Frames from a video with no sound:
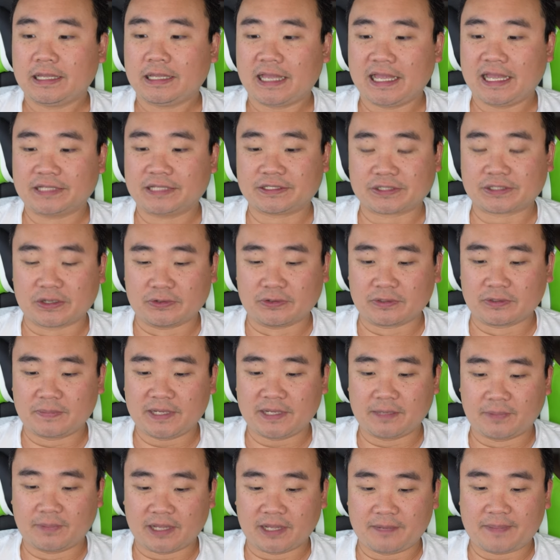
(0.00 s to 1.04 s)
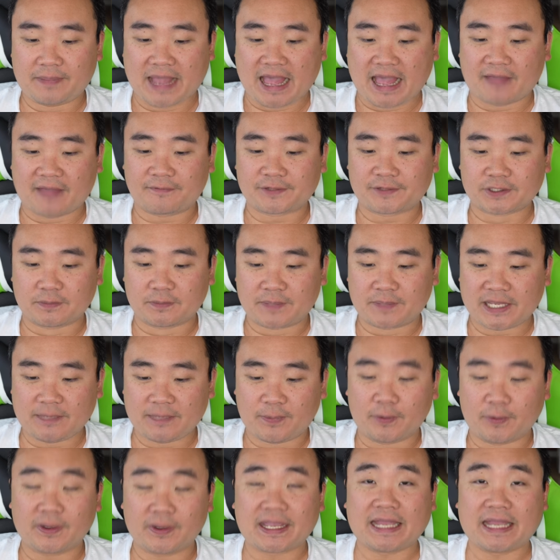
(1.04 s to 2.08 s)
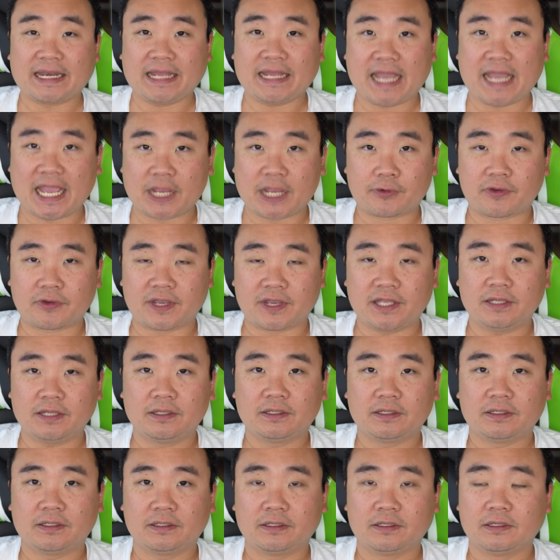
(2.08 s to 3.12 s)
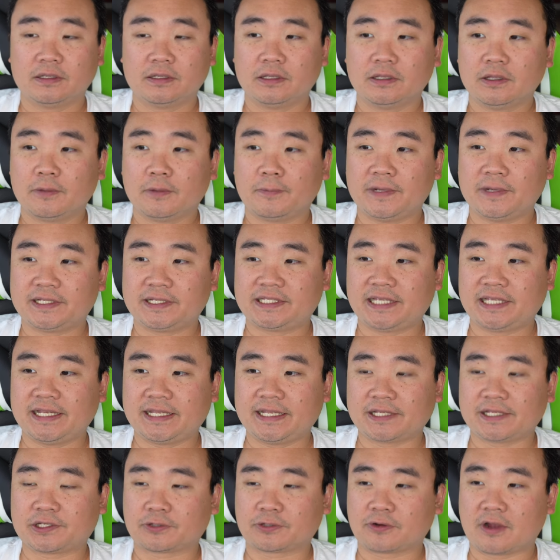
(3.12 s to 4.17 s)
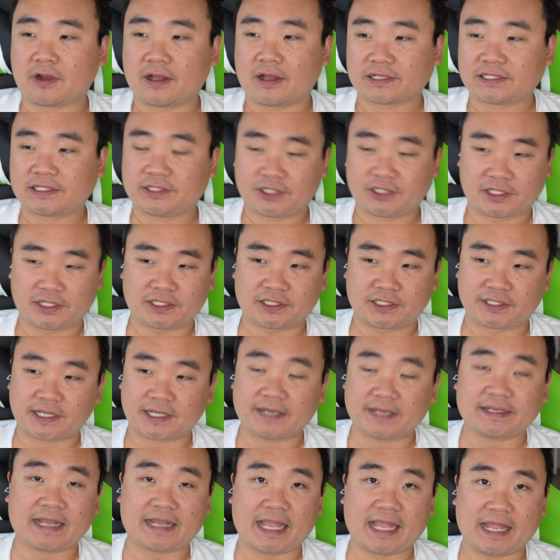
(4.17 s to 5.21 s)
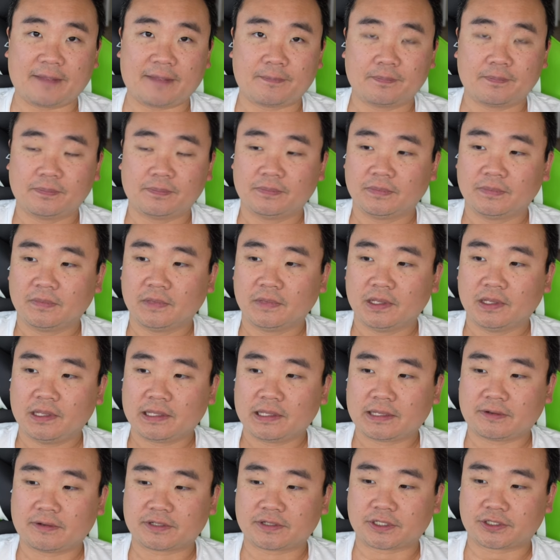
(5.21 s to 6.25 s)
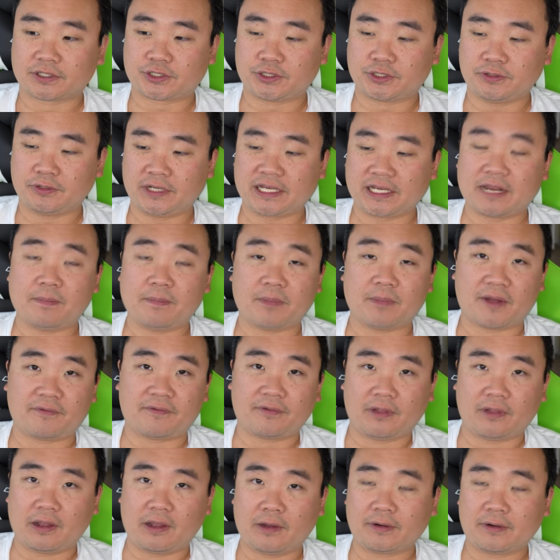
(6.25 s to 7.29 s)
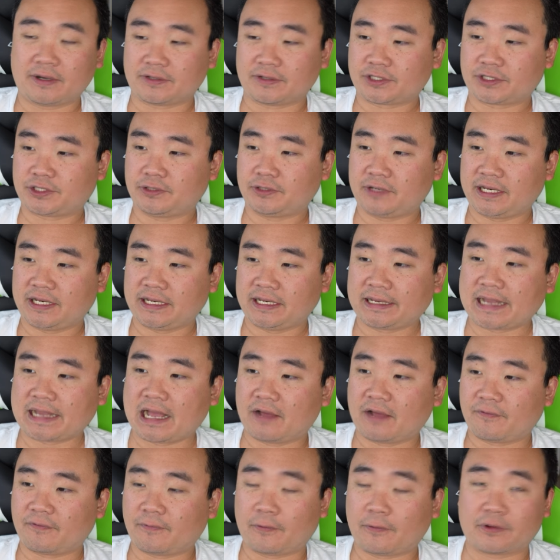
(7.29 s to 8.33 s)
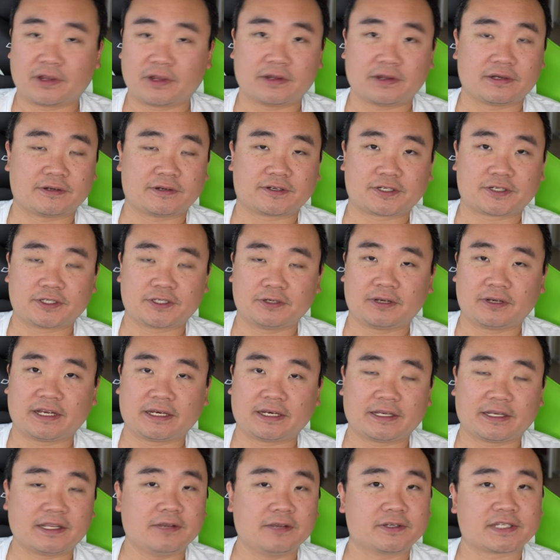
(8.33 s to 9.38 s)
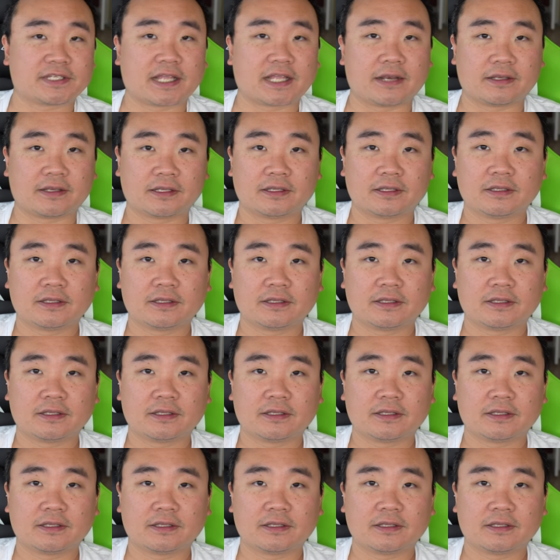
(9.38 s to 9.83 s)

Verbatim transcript: it's going to be a bloodbath. So people are getting angry. We see this across just Sunday. There was a shooting in Buffalo, there was shooting in California, and there was shooting in Houston.